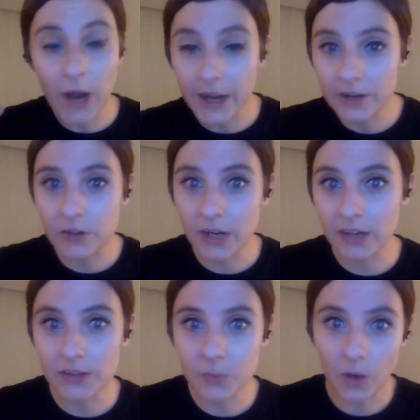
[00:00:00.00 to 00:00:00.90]
When
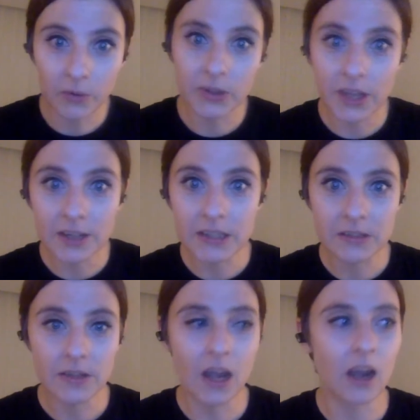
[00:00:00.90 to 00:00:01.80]
creators work with
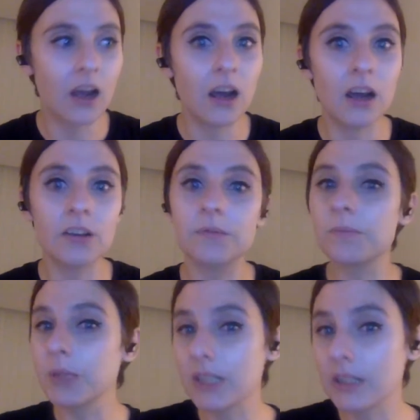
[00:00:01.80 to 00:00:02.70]
us,
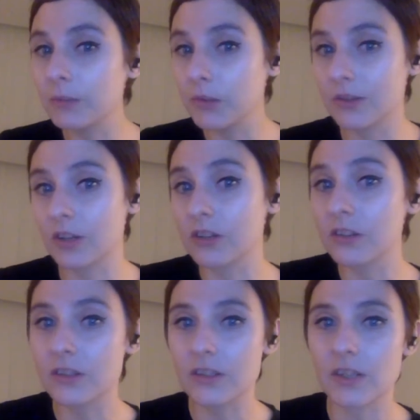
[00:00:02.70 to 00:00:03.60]
particularly
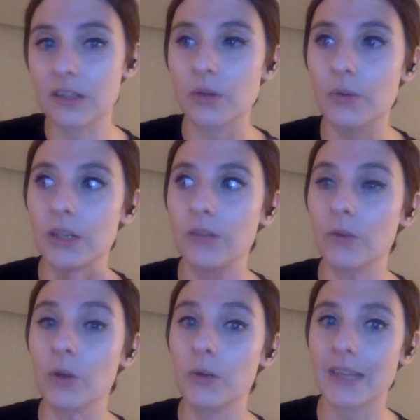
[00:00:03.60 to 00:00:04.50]
musicians, because that's
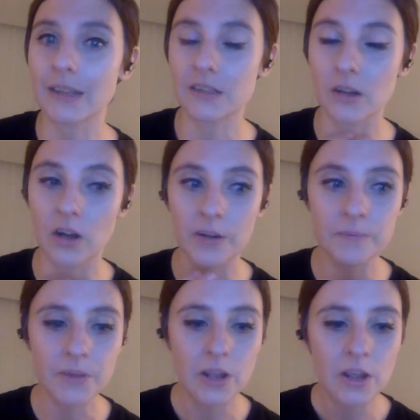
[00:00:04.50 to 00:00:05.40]
who we tested it
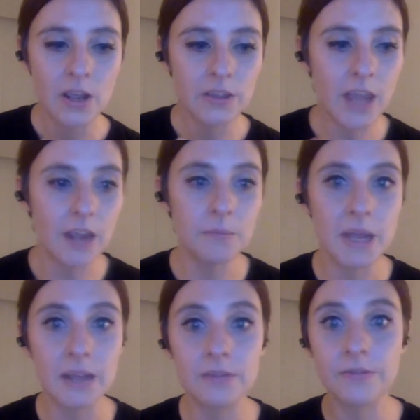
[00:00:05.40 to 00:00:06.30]
on, they
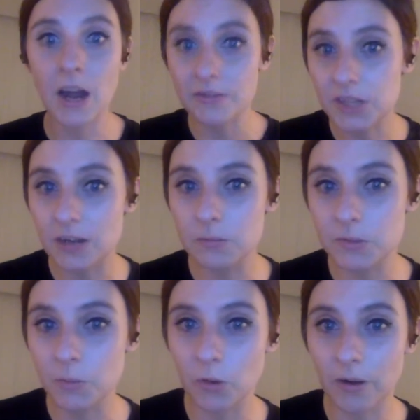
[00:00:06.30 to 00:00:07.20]
made 5
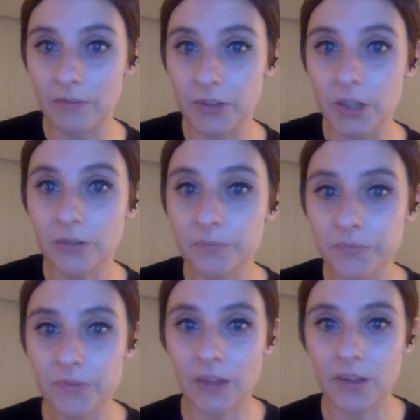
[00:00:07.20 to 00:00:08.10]
times more revenue
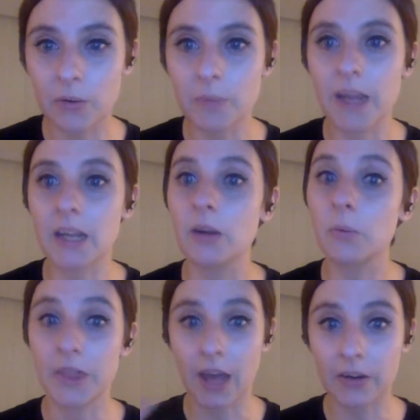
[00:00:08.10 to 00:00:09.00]
than they were
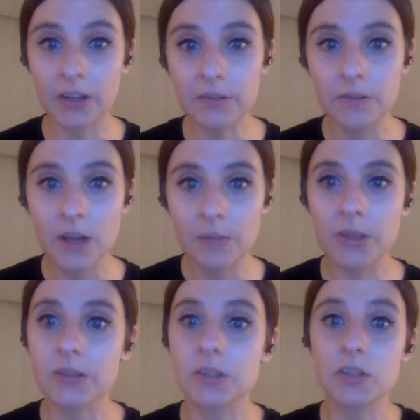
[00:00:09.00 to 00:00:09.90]
making without it,
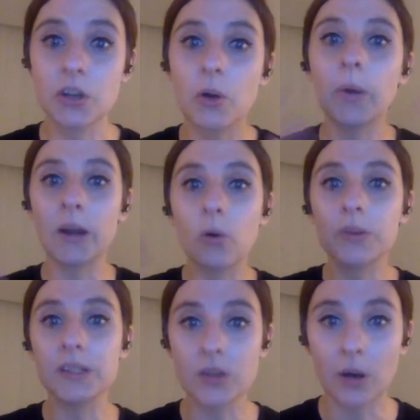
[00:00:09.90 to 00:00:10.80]
because it took away
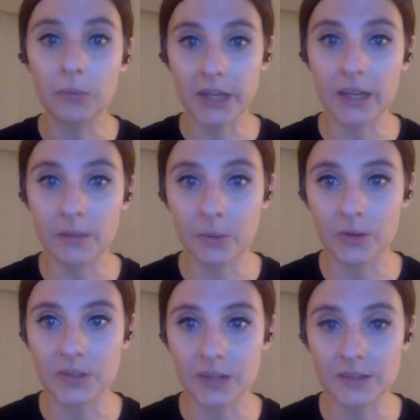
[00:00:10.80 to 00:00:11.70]
all these complicated
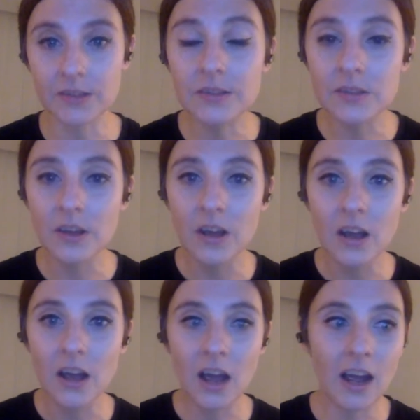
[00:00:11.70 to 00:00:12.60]
processes.
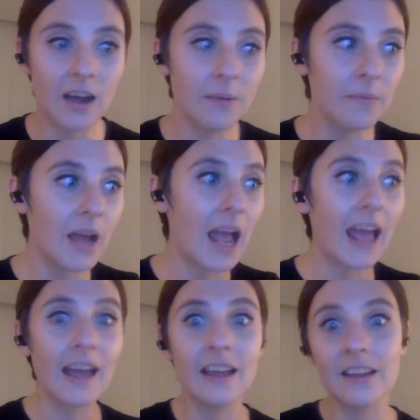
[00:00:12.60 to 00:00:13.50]

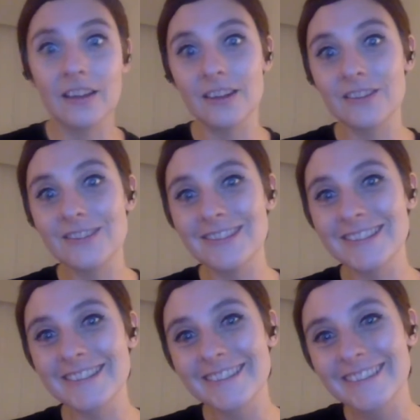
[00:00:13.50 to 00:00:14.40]
And
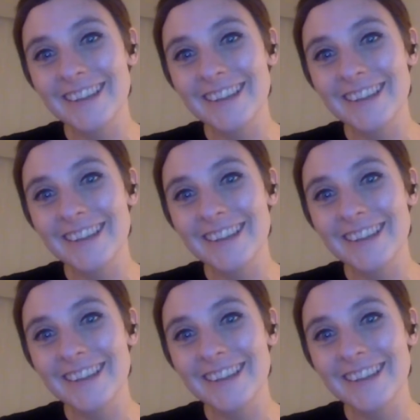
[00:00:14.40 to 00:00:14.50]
